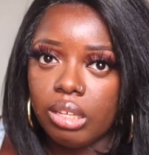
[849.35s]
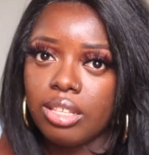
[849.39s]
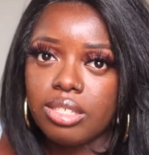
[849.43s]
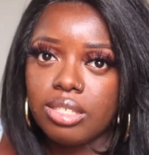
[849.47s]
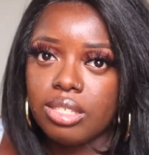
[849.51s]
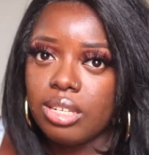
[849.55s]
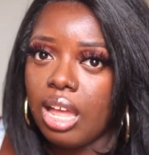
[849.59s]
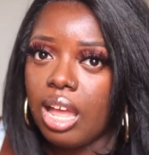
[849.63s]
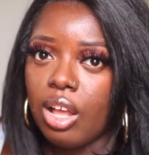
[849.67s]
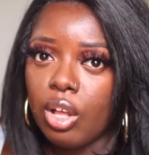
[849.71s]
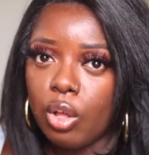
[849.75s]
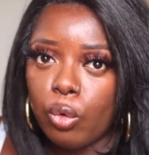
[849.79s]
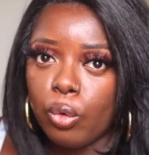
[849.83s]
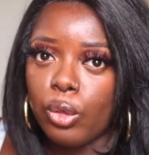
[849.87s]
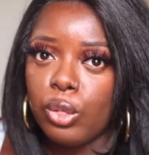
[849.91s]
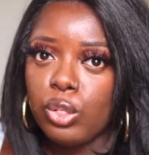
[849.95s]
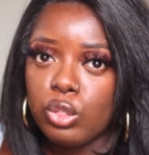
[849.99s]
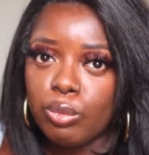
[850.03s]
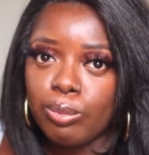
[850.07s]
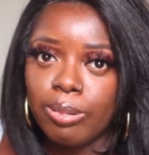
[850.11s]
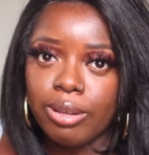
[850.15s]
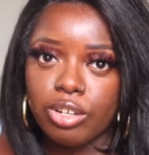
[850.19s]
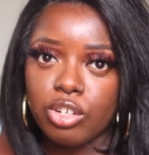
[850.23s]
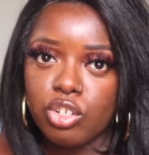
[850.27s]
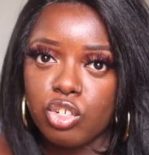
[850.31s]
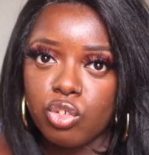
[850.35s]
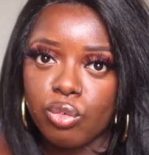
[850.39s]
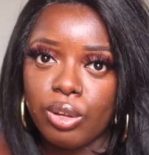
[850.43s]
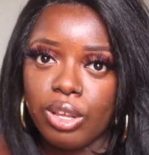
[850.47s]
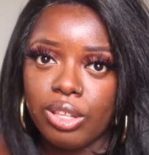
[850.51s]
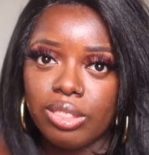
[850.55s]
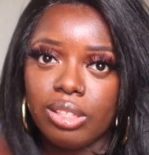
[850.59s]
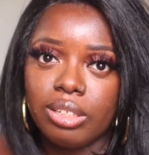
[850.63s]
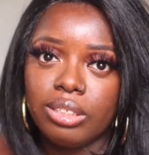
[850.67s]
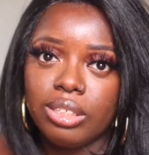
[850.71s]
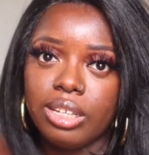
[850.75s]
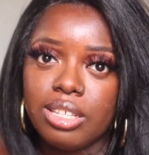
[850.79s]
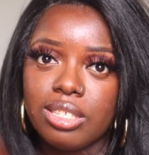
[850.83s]
It's not going to
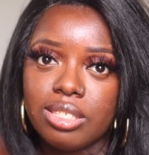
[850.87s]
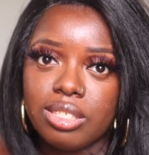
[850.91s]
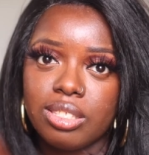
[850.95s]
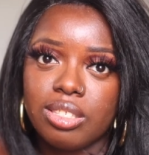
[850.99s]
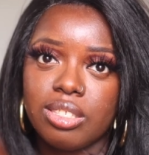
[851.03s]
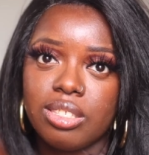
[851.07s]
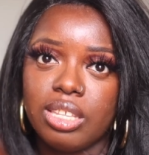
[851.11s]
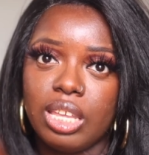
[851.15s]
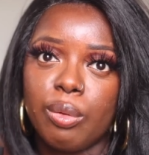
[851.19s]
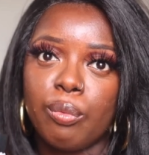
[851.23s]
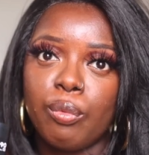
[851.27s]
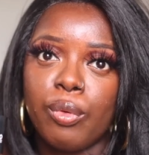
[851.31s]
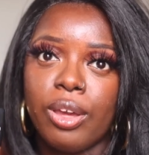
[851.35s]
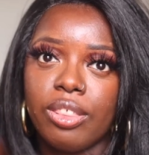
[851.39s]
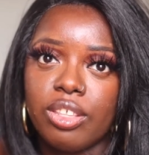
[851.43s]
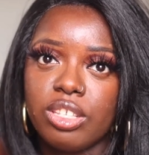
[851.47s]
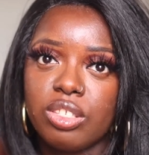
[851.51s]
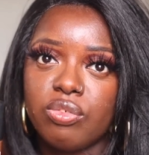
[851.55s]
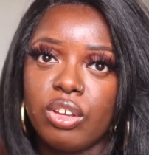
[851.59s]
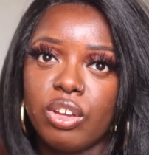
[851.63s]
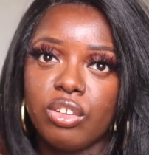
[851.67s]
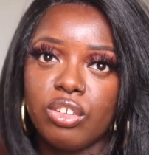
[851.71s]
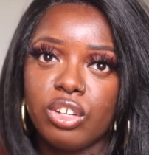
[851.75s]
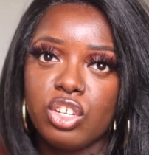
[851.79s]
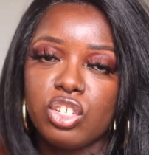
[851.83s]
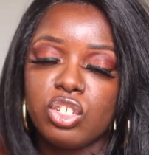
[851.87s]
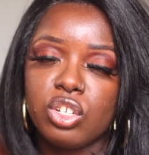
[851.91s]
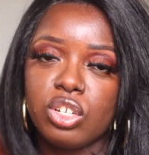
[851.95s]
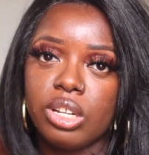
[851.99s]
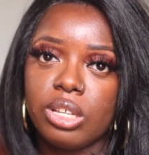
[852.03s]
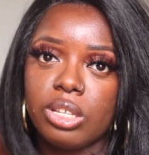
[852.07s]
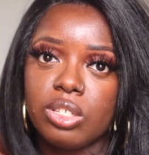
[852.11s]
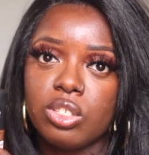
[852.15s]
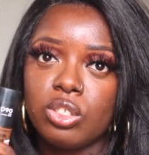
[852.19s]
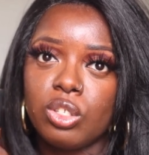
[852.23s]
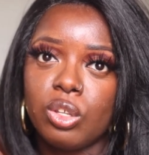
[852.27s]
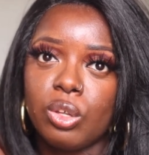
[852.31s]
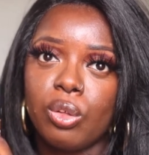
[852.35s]
penetrate the lace the same way this foundation
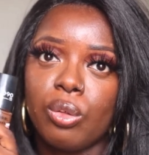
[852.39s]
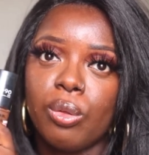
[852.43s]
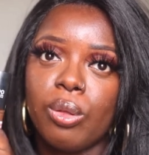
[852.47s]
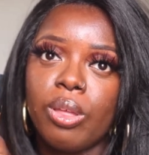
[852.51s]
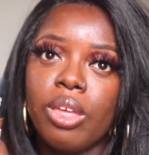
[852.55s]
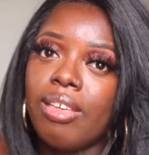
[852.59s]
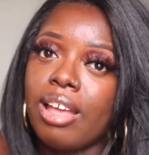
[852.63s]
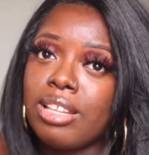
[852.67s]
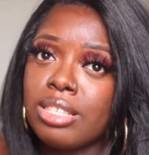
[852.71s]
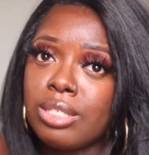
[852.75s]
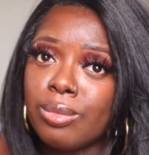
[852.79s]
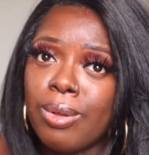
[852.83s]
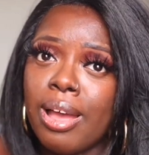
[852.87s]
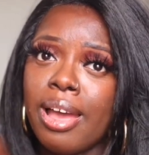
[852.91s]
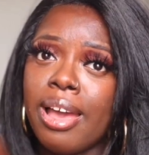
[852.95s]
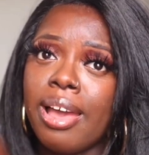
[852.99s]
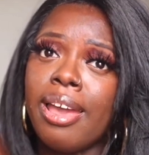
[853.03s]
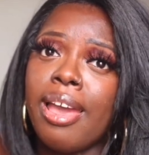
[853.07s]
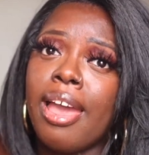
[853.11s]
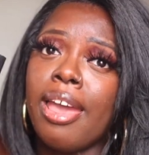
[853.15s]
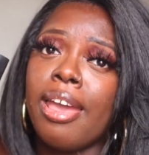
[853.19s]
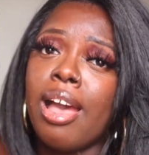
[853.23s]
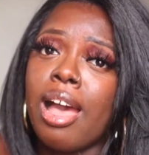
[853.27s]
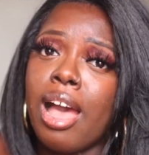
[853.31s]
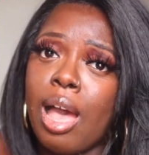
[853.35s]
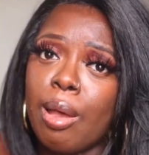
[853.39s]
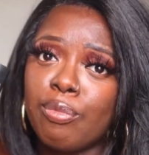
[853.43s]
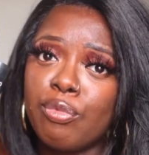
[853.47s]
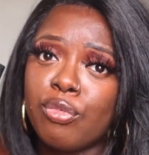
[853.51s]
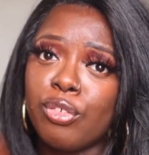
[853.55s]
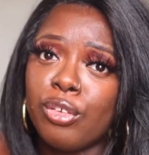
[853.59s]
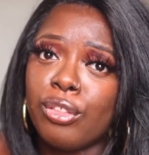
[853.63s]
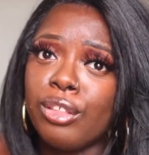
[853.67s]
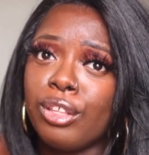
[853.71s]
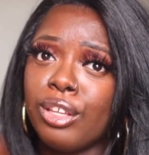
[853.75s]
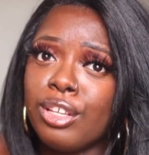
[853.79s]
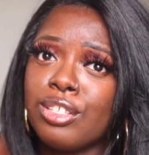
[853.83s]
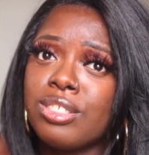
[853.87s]
does. So that's why I opt
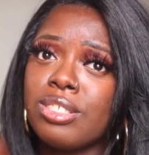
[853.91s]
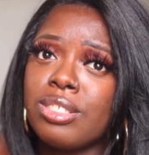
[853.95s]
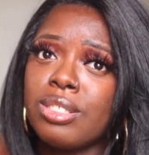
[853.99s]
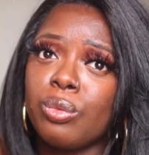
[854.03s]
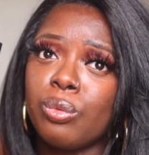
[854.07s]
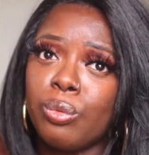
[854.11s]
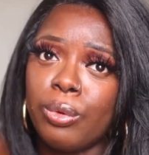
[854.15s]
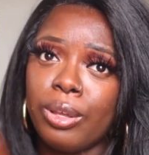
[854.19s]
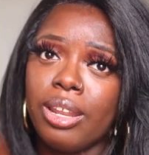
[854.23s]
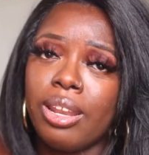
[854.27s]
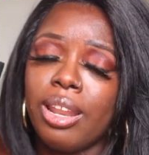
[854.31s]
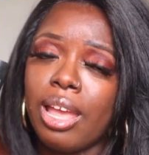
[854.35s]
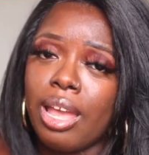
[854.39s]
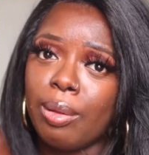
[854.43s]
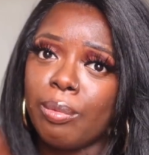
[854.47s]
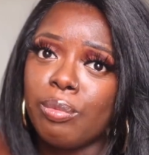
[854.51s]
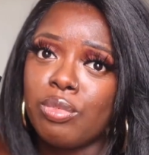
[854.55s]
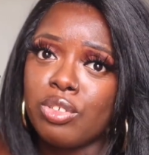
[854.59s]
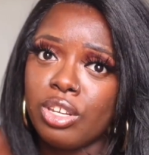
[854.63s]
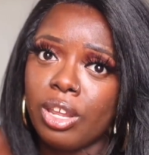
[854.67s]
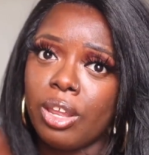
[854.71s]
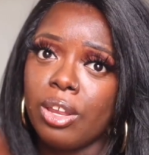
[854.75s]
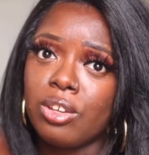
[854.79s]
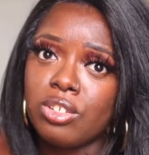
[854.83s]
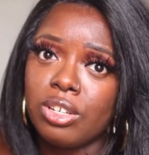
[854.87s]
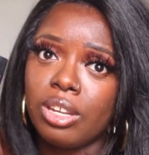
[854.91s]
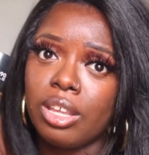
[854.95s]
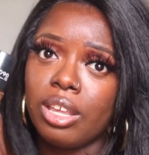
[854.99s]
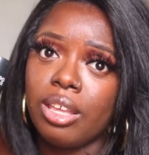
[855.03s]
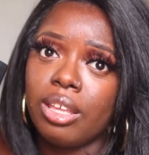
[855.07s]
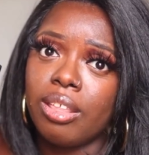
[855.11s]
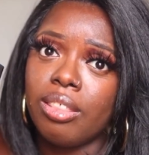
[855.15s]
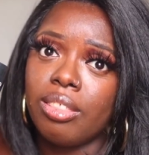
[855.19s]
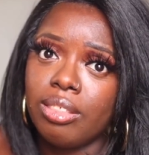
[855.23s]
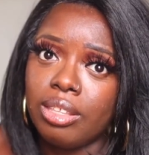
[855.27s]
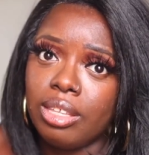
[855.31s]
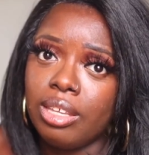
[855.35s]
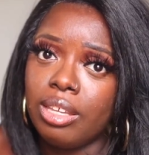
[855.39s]
for this when I'm
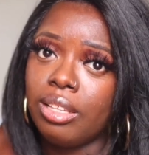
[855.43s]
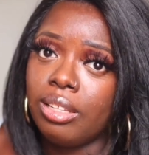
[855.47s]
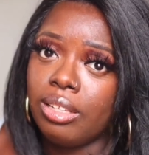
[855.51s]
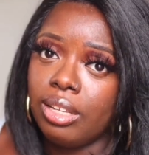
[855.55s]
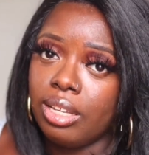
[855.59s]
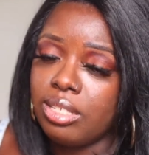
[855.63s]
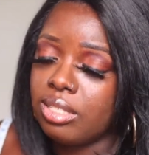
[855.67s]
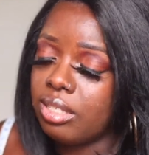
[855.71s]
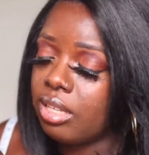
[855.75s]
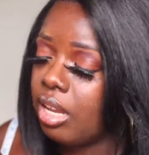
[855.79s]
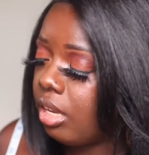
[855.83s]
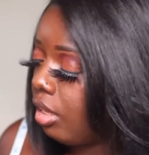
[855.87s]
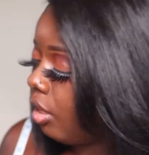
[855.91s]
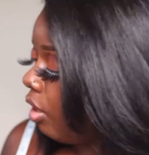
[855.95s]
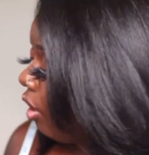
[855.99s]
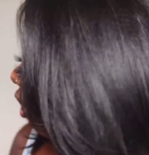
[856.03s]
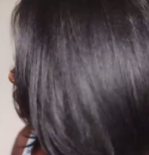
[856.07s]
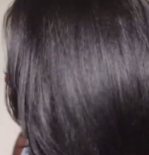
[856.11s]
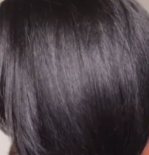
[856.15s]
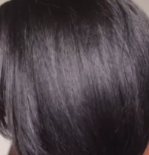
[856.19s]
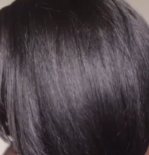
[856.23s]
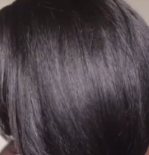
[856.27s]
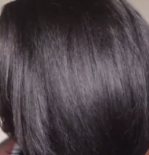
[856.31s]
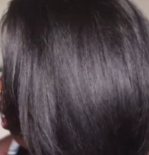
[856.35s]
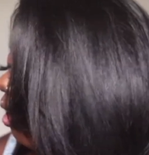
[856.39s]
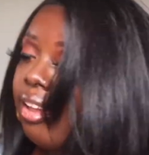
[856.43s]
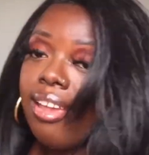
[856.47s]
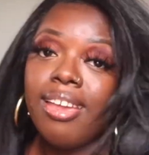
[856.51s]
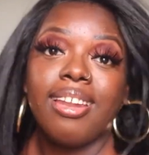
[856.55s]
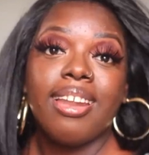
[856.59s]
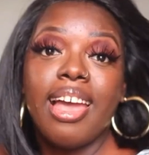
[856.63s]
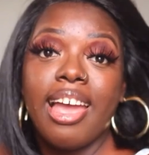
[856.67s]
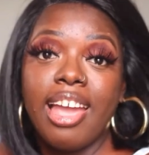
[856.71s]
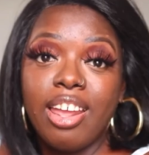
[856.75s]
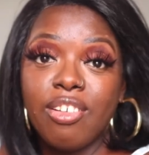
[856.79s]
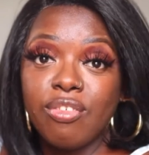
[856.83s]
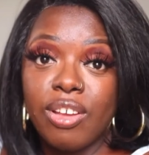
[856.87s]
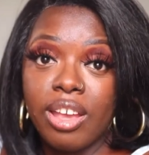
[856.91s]
changing the lace color. And
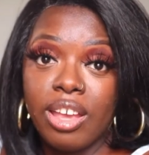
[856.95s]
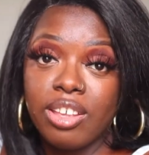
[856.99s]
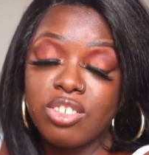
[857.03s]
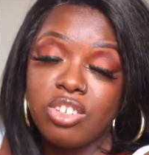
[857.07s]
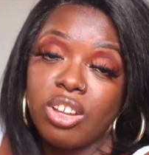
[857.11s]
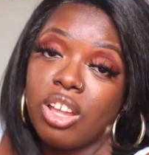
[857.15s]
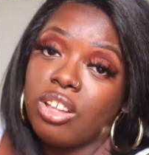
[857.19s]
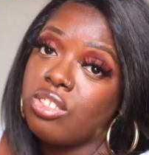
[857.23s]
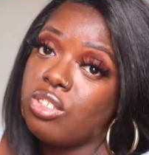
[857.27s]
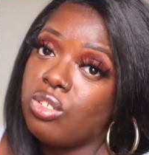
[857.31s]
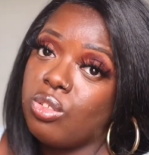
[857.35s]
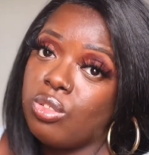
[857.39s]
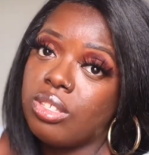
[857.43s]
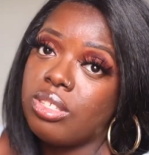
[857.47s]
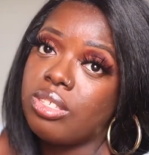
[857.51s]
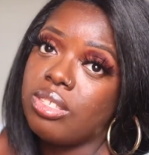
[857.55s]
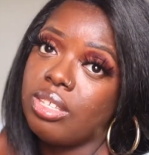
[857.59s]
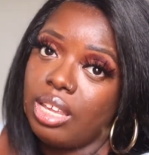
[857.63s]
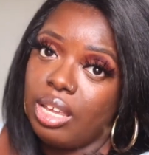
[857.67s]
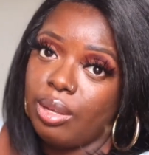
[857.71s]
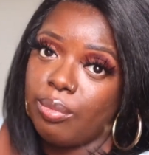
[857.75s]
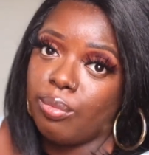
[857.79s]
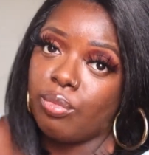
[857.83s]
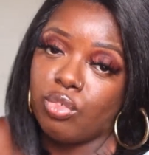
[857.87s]
I advise y'all to do the same.